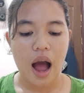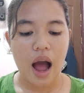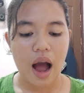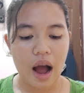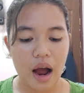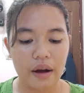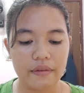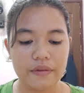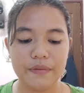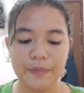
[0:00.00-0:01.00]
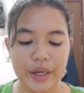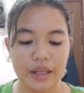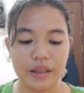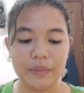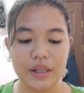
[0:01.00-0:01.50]
have
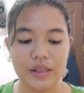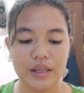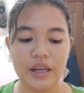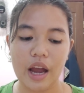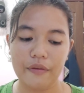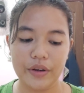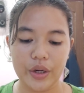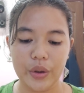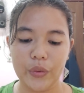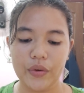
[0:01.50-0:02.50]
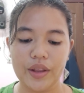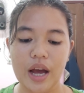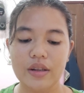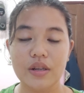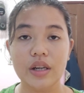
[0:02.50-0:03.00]
been melting every year, with
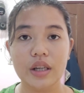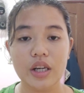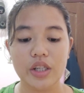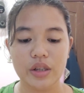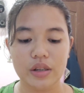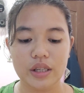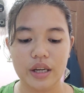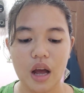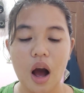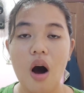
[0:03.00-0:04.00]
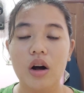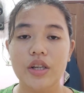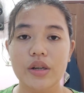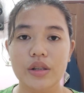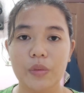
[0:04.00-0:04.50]
Antarctica shielding
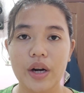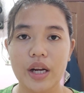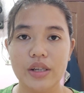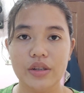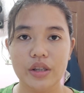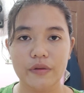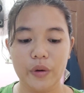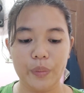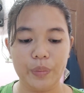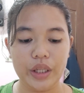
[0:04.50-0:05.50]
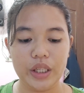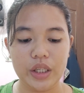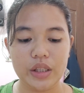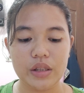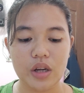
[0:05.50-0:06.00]
134
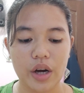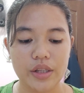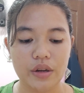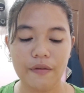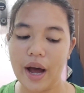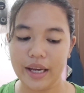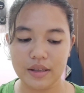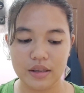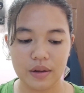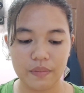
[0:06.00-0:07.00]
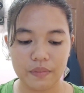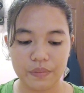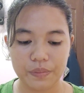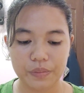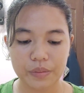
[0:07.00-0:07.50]
billion tons of ice.
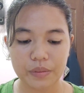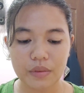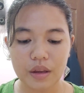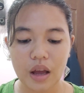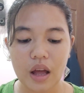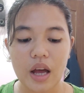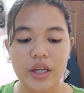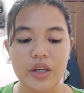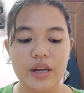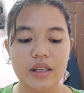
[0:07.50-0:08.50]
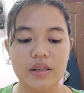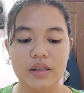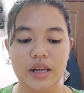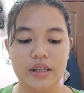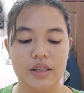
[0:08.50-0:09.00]
United
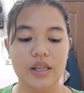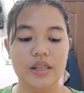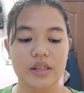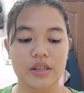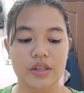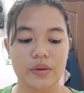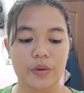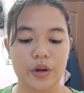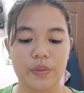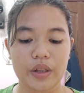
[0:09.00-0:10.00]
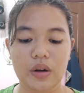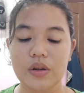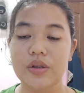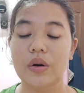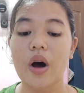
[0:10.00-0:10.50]
States eastern seaboard, but
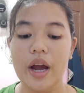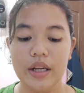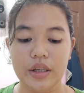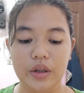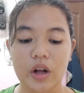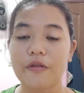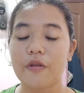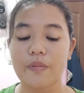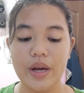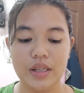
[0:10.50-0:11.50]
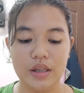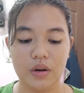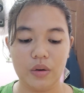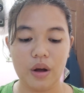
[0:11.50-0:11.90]
also in the Gulf of Mexico.